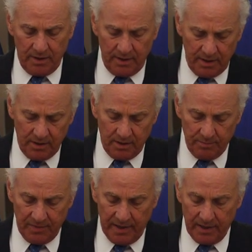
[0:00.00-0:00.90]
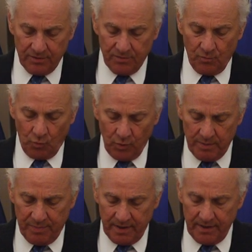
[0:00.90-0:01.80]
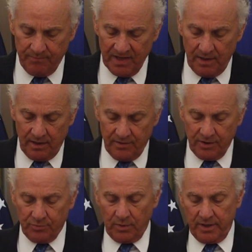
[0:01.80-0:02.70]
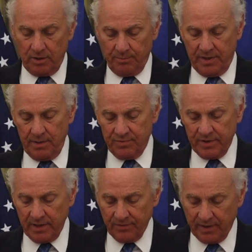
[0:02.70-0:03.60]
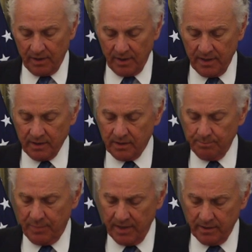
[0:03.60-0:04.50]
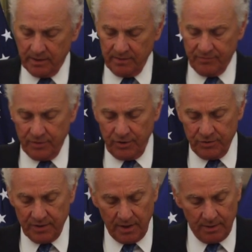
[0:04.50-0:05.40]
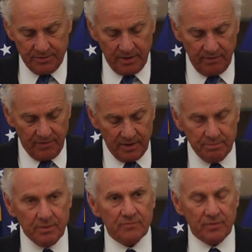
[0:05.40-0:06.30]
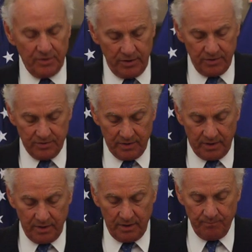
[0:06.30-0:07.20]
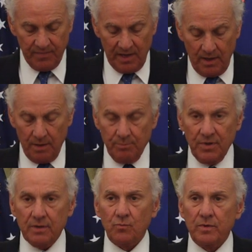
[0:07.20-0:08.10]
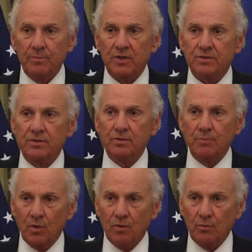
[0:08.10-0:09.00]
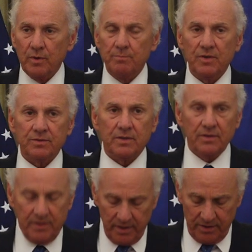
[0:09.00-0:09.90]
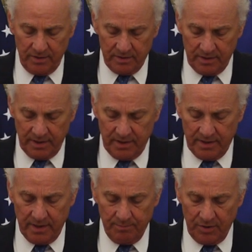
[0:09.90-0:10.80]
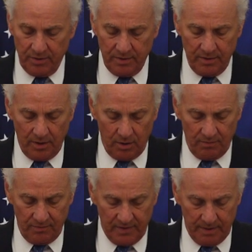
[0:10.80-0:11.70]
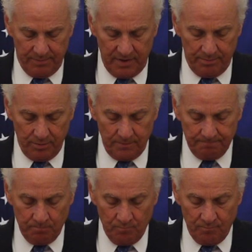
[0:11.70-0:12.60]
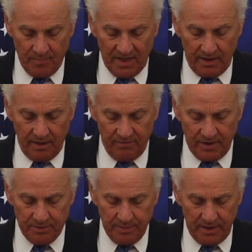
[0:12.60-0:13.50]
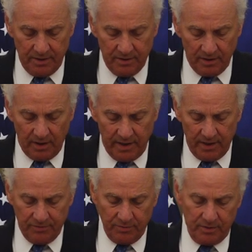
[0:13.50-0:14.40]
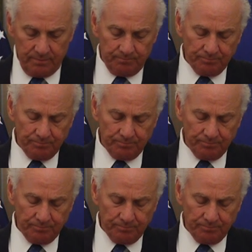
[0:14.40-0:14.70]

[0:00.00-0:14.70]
income tax rebate, this will help keep South Carolina competitive for new jobs and investment for years to come. But we must do more. We must continue to take that burden off of our people. Investment into the classroom.